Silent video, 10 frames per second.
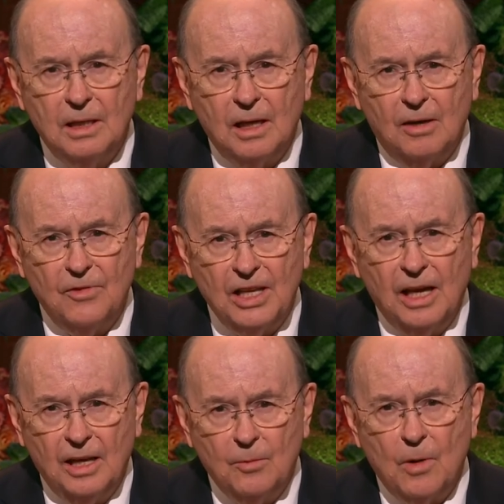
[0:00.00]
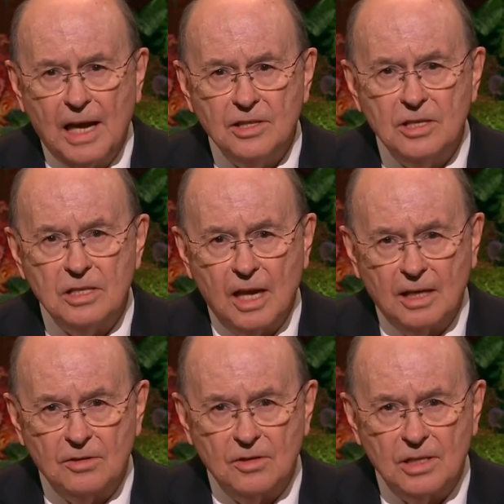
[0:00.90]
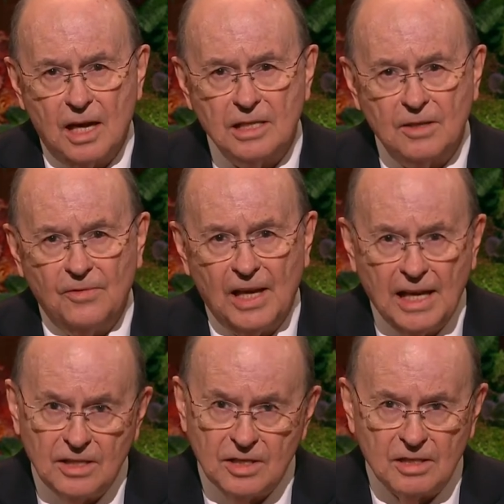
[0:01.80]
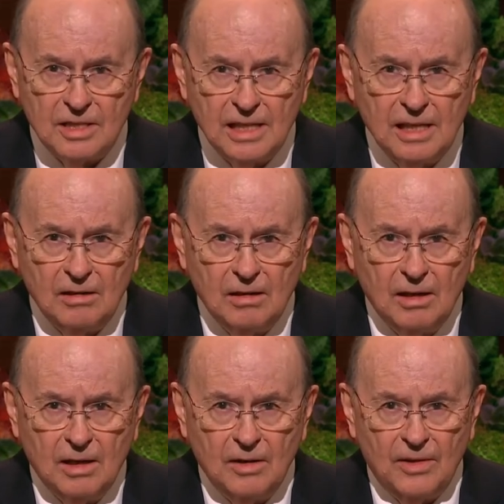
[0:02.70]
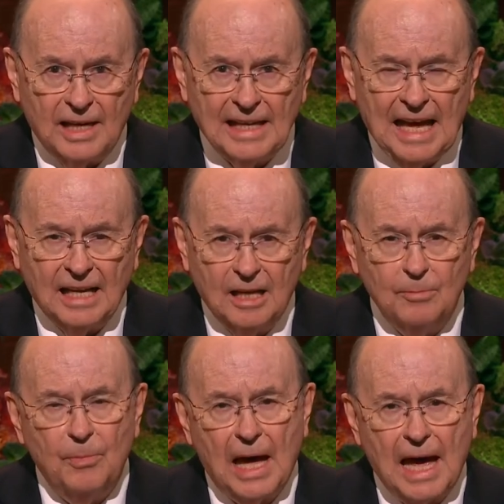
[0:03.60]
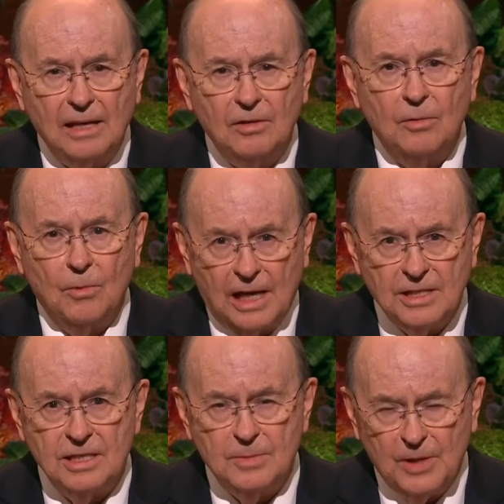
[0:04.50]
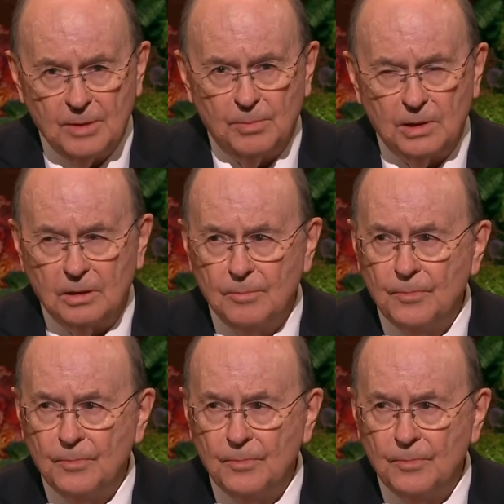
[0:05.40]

of the unrighteous exercise of agency that can impact righteous people.